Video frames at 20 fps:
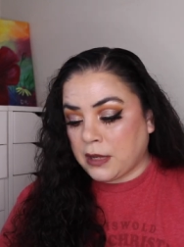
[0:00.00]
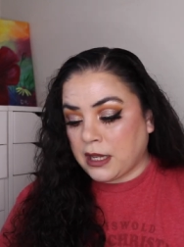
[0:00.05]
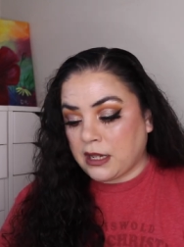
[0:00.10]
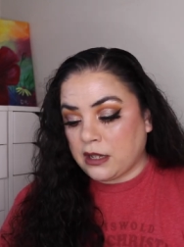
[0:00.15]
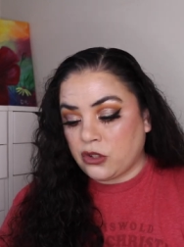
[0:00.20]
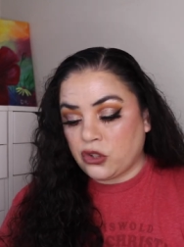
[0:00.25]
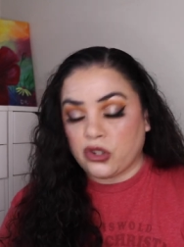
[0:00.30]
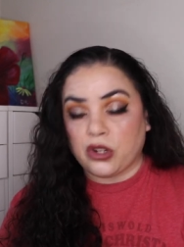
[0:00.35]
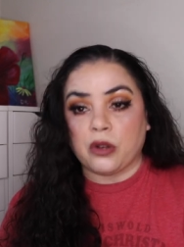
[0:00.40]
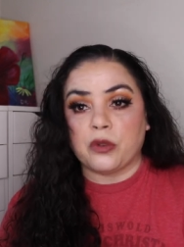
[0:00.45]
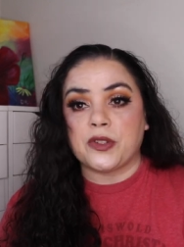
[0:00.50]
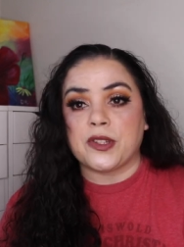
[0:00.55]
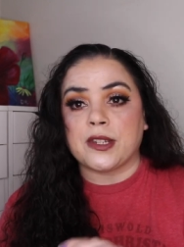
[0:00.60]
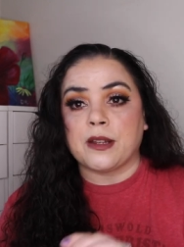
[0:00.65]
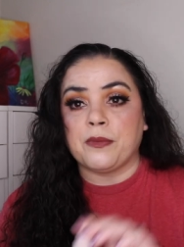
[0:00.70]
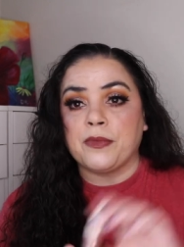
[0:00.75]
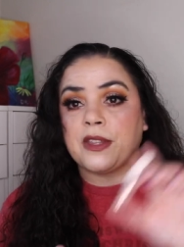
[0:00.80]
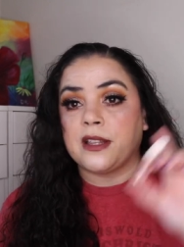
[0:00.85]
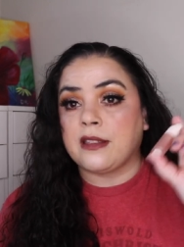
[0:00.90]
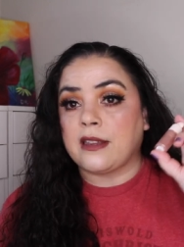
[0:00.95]
and I chose
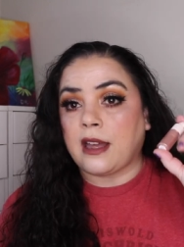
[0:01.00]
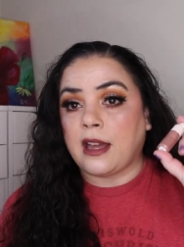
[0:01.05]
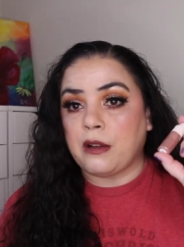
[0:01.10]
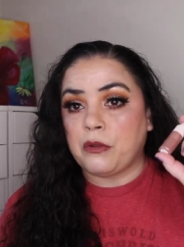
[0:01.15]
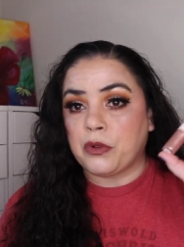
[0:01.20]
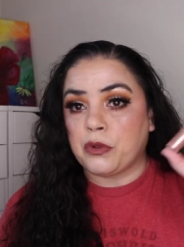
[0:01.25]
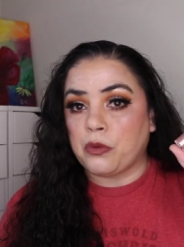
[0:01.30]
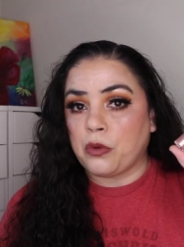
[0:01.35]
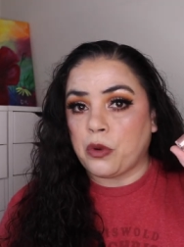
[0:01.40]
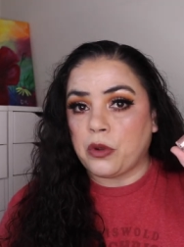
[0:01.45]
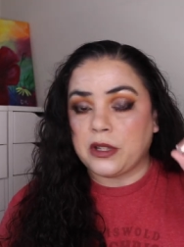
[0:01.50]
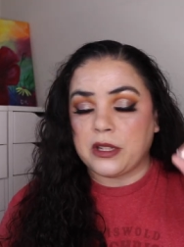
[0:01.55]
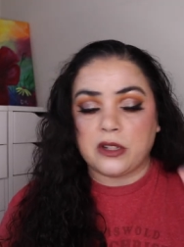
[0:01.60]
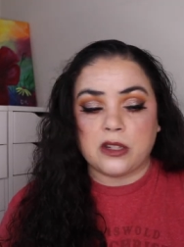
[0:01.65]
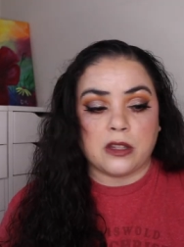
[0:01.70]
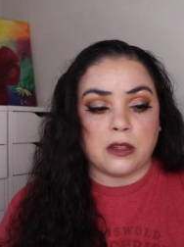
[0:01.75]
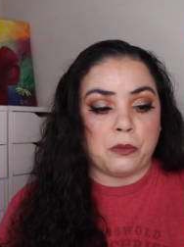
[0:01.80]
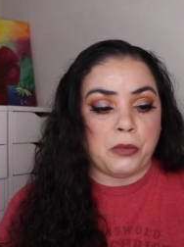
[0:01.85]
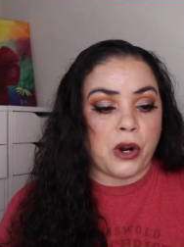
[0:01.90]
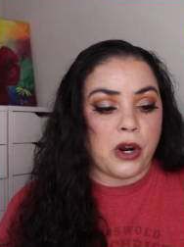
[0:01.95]
something that I would roll
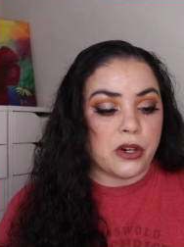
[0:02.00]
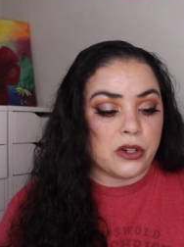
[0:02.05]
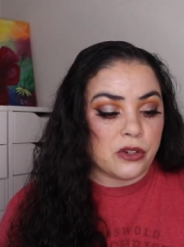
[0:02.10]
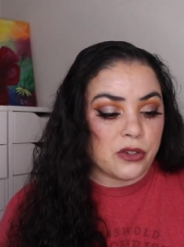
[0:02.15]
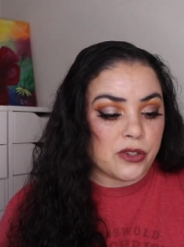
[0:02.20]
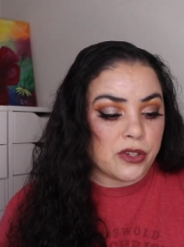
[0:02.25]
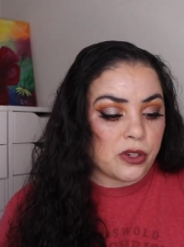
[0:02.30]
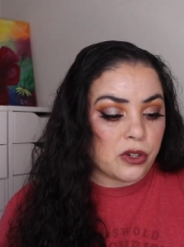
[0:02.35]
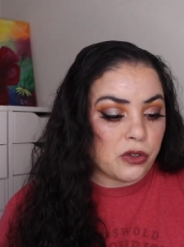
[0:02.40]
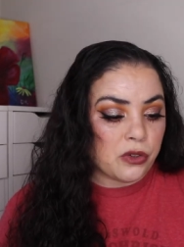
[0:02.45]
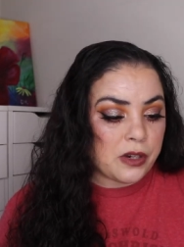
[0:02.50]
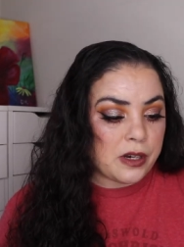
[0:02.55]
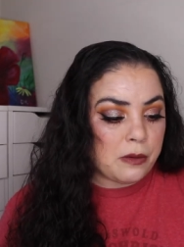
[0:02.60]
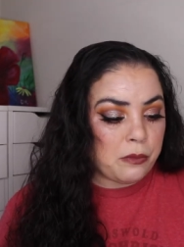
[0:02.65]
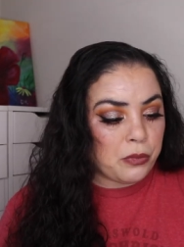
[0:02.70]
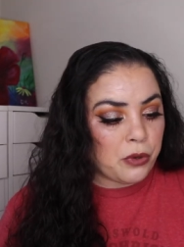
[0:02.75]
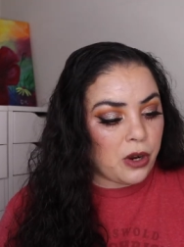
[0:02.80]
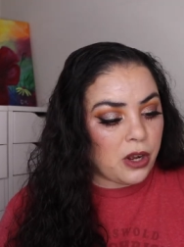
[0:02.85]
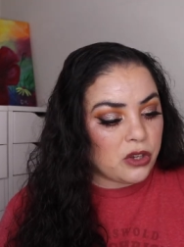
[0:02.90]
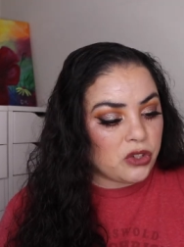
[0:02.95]
into the Partners in
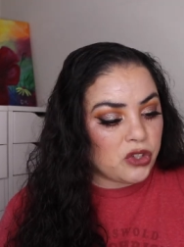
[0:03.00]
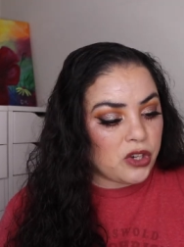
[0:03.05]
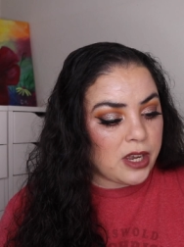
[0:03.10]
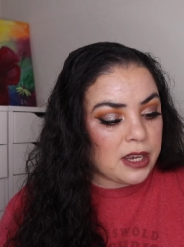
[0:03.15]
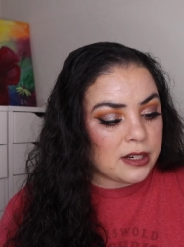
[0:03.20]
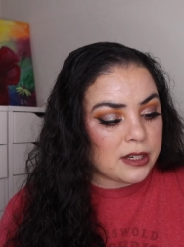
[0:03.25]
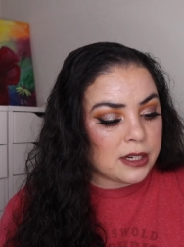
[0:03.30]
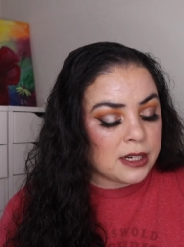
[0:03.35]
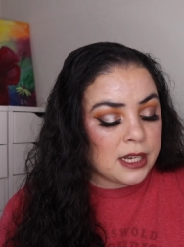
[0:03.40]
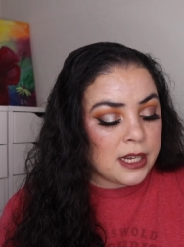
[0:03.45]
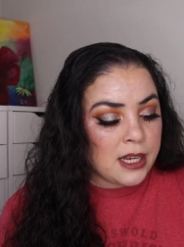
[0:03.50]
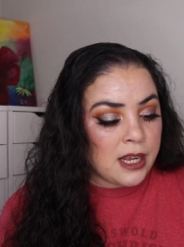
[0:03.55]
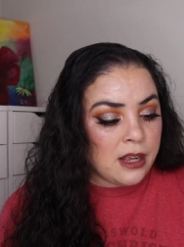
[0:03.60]
Cream project.